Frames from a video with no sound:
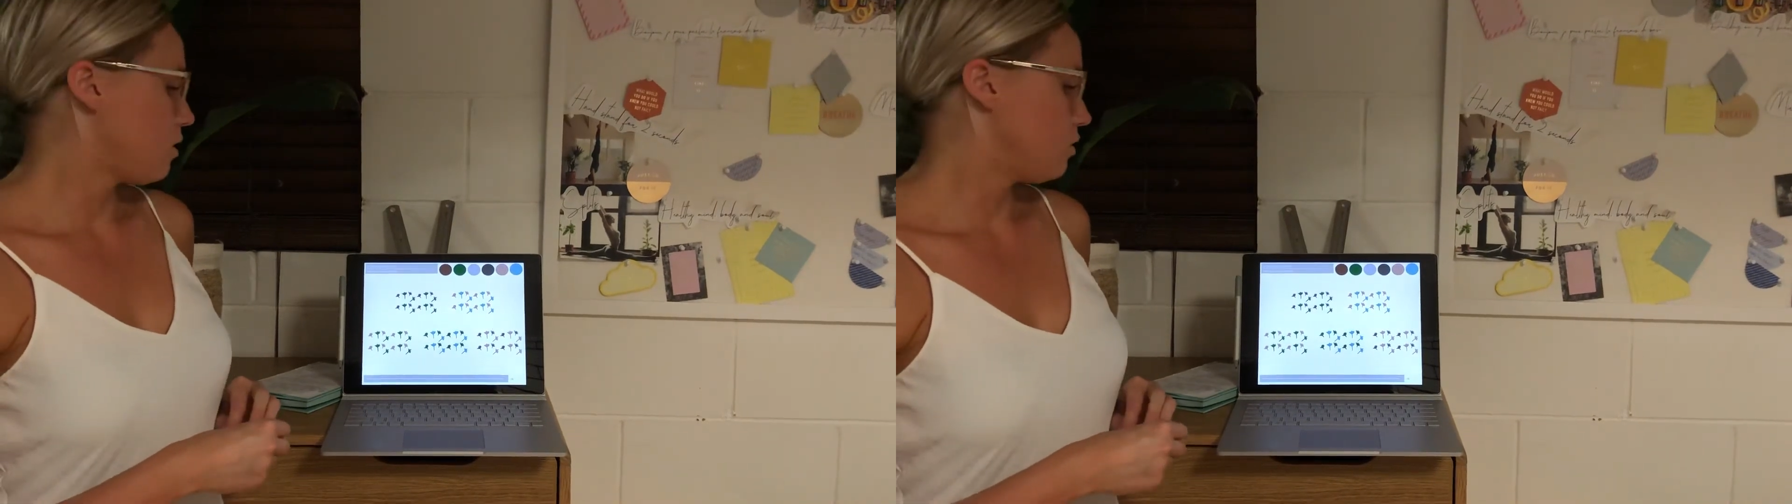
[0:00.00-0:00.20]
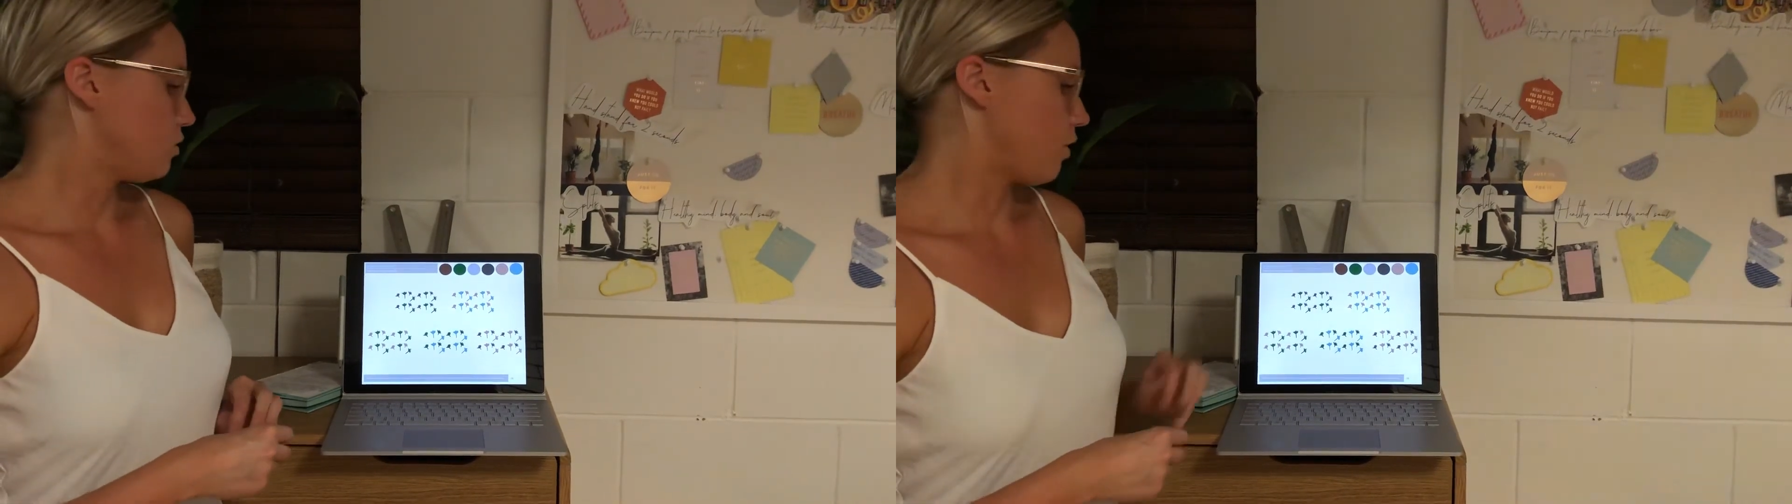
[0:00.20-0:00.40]

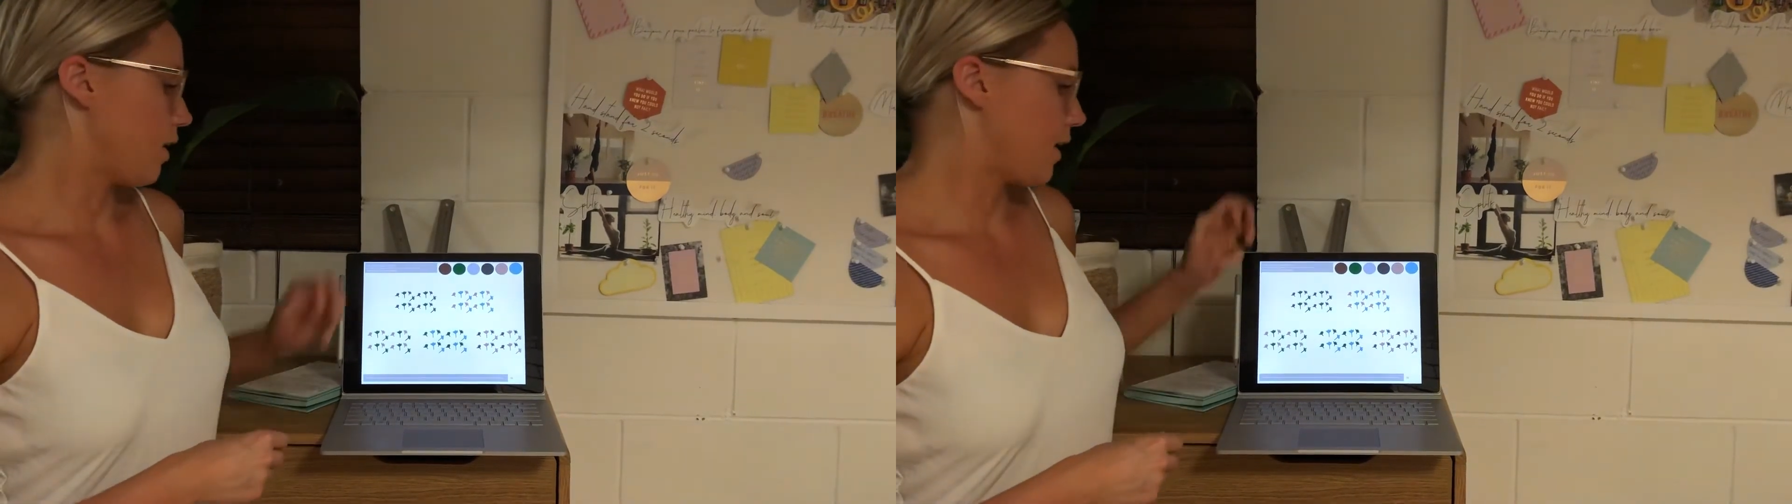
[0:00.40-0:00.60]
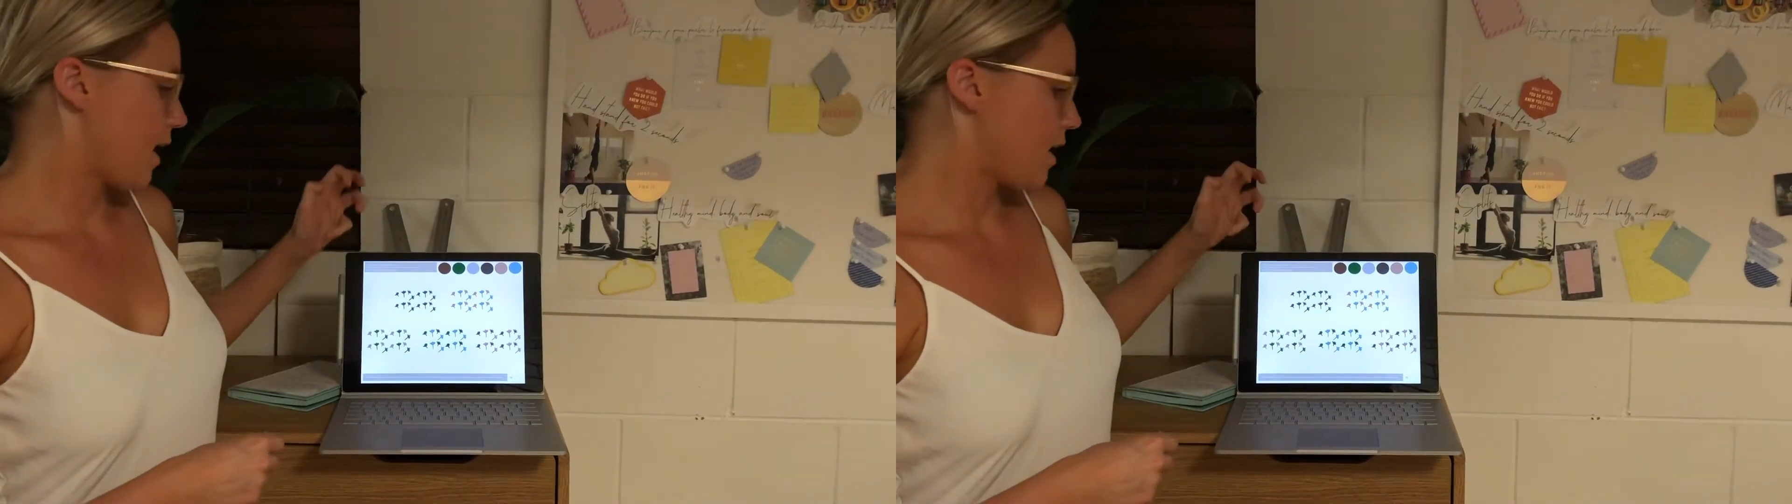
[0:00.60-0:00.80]
So
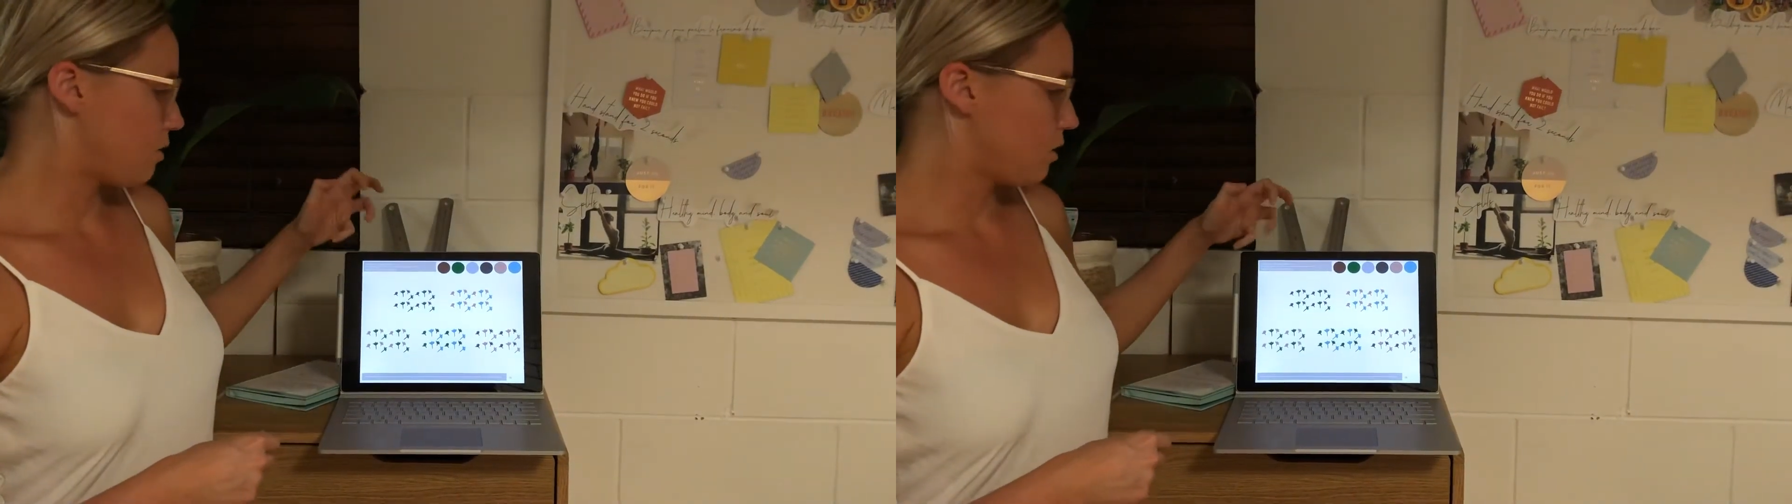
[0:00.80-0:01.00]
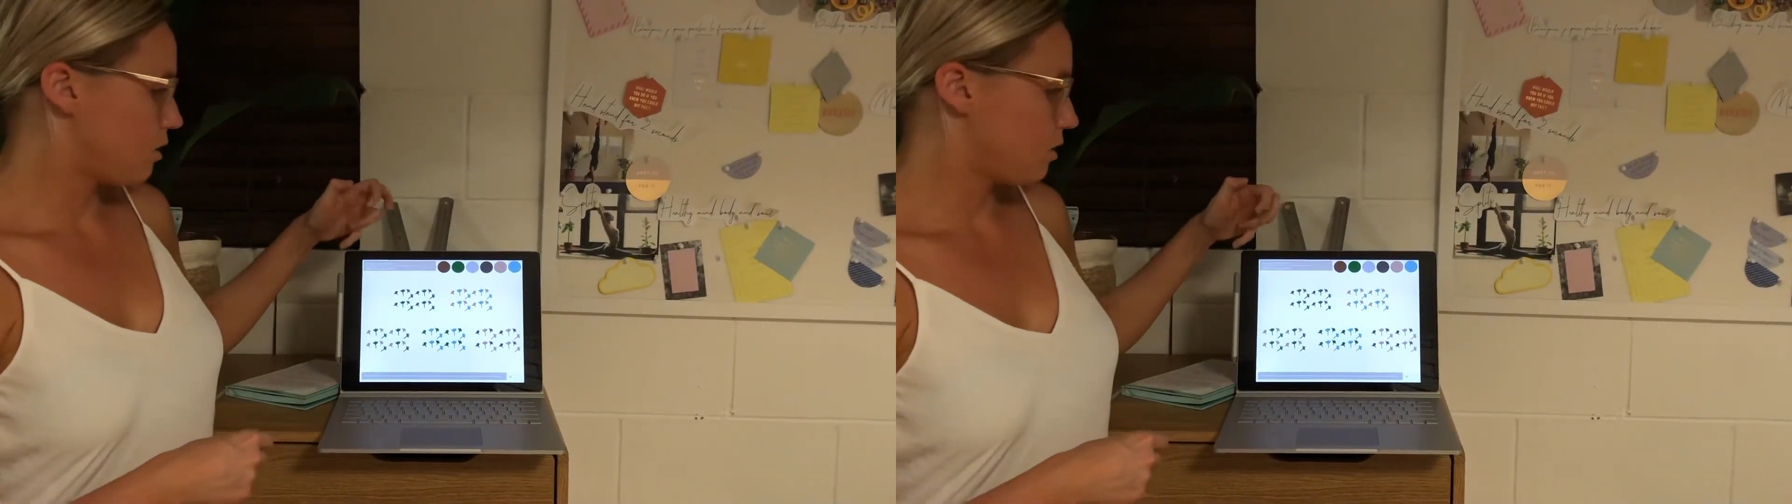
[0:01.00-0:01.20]

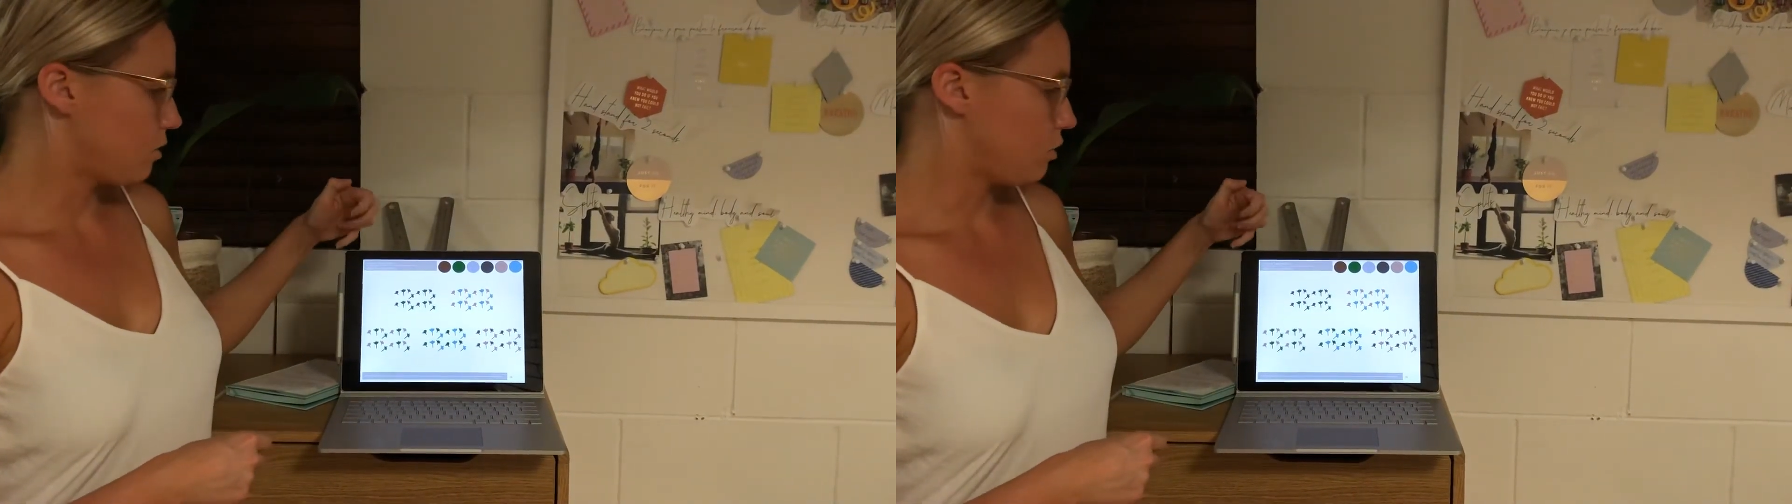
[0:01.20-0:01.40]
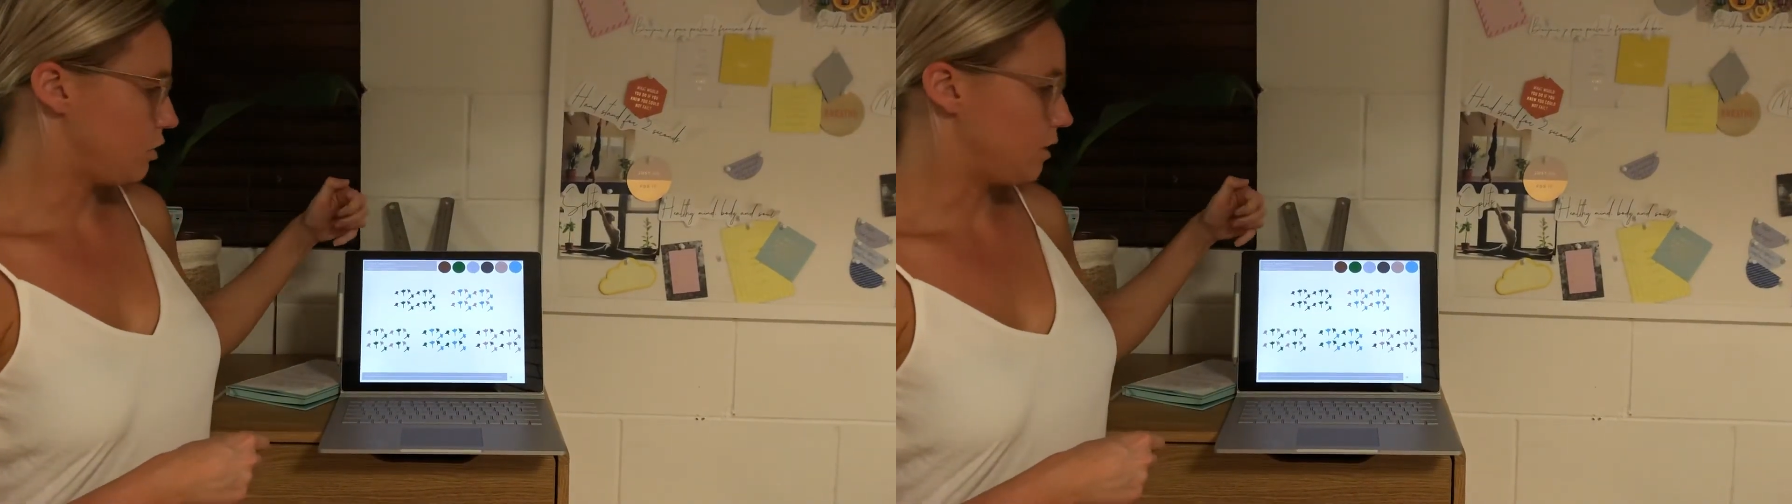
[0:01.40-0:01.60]
again,
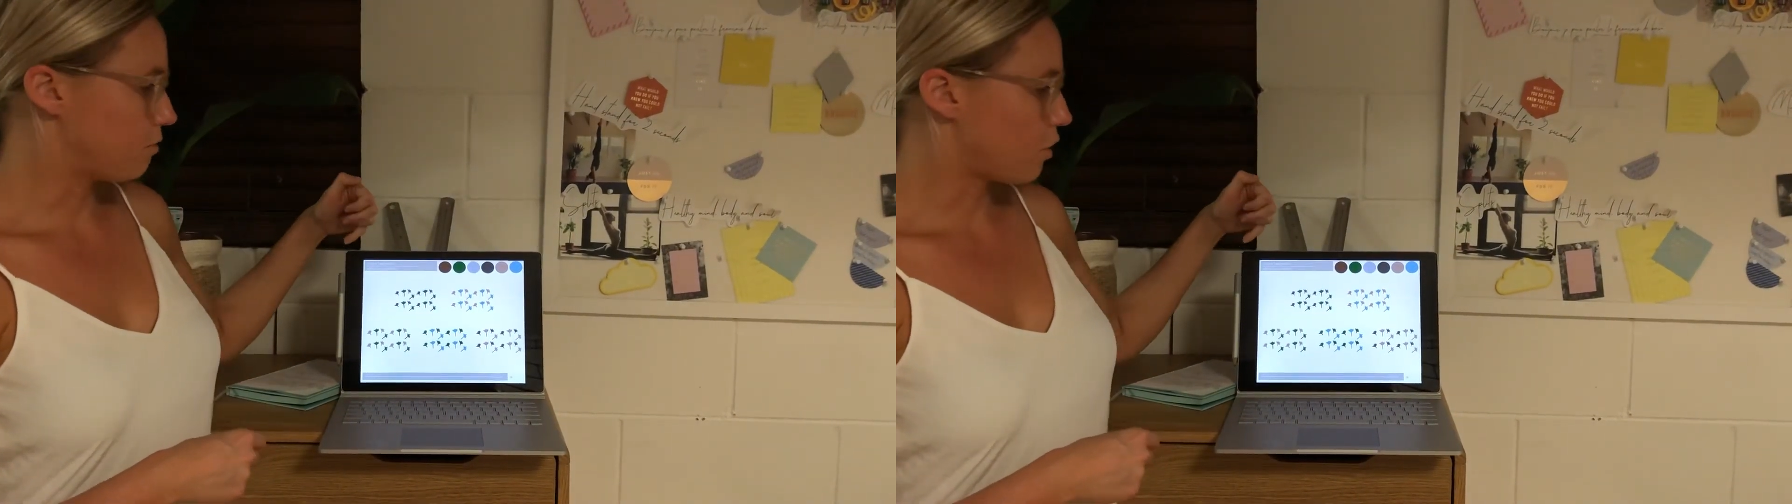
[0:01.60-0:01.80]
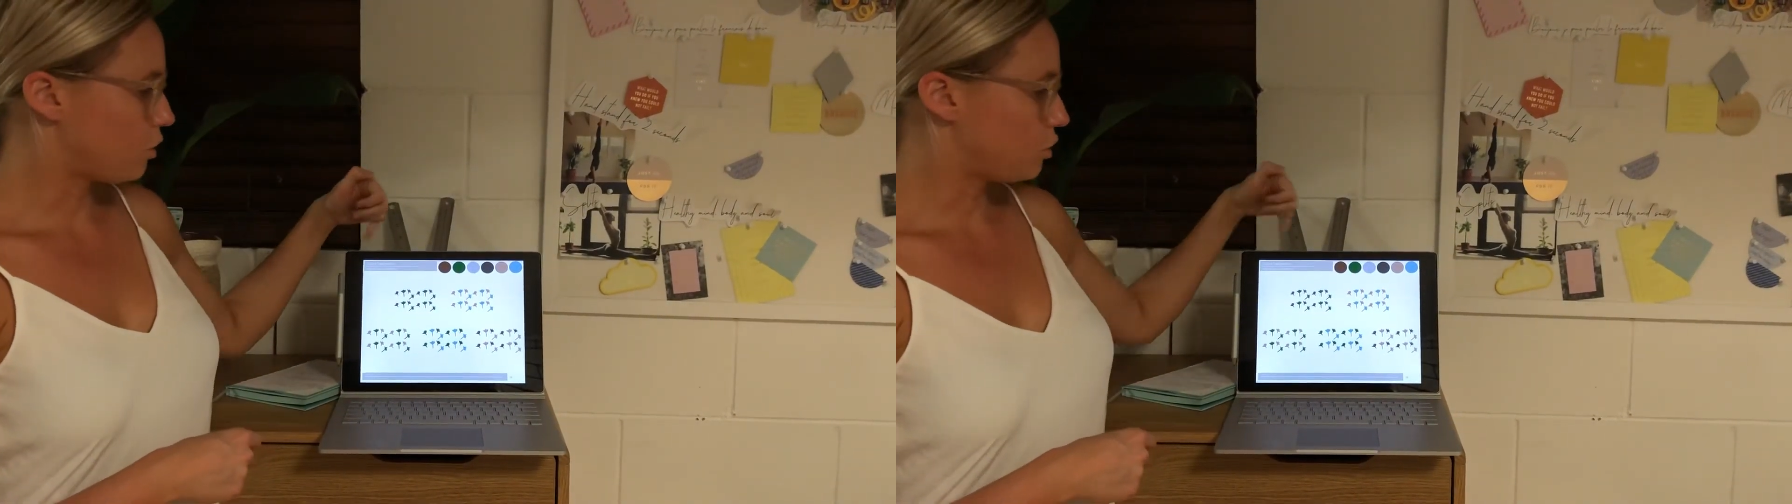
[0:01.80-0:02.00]
using
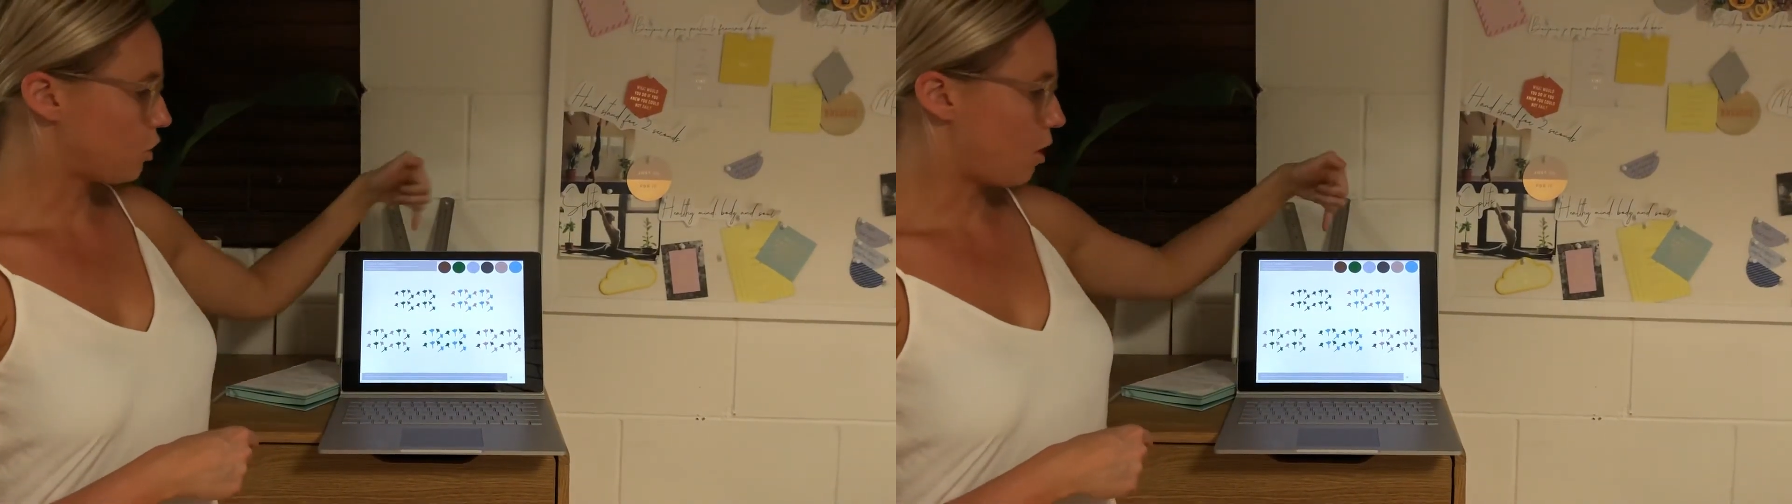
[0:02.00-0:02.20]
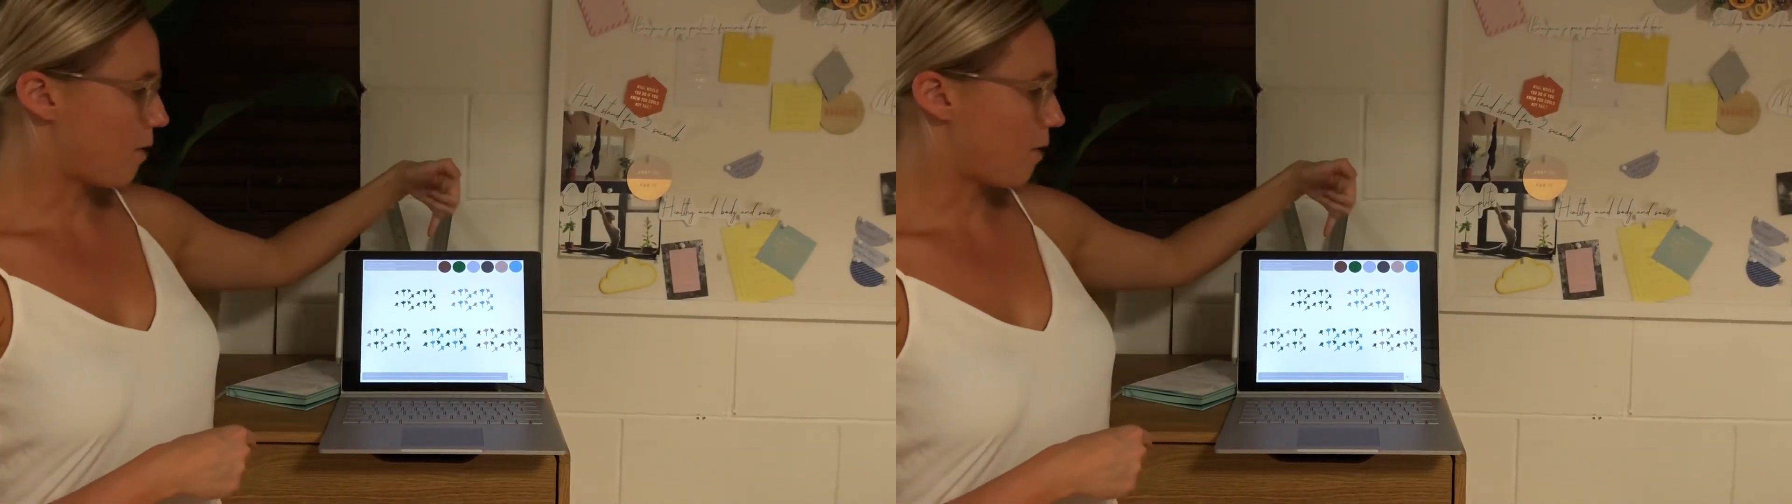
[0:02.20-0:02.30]
Photoshop,